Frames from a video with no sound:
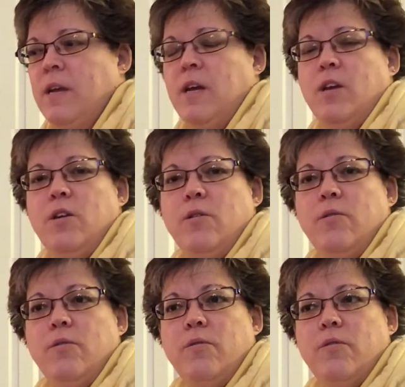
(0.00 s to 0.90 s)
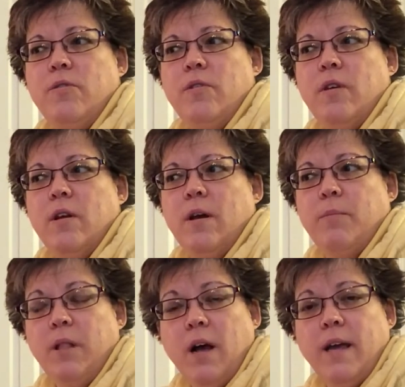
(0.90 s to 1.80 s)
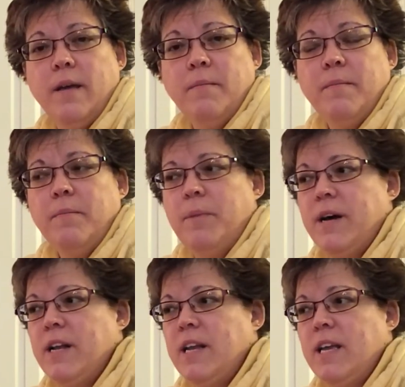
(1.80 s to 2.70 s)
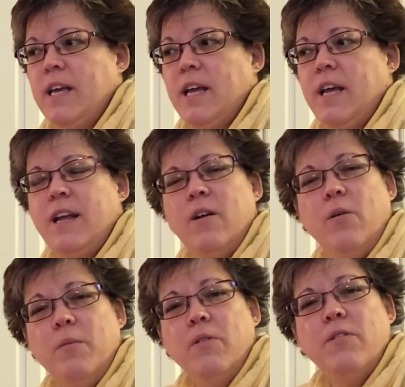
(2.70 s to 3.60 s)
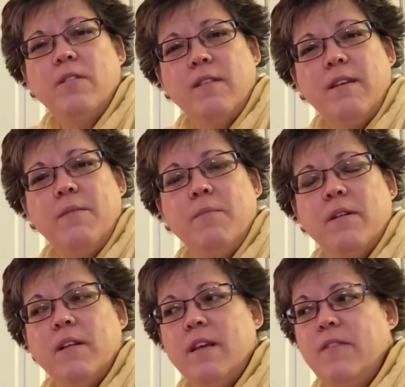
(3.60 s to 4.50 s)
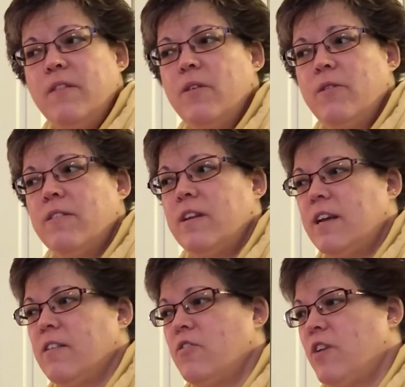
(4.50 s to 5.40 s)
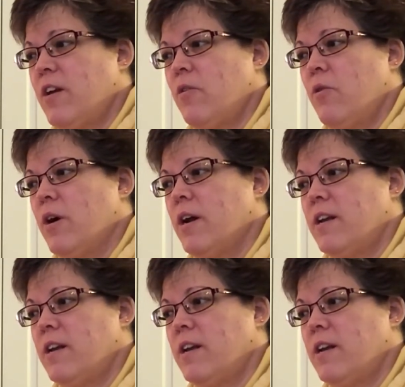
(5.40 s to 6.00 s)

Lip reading: use pluck him, but it almost seemed, even though he's an English Angora and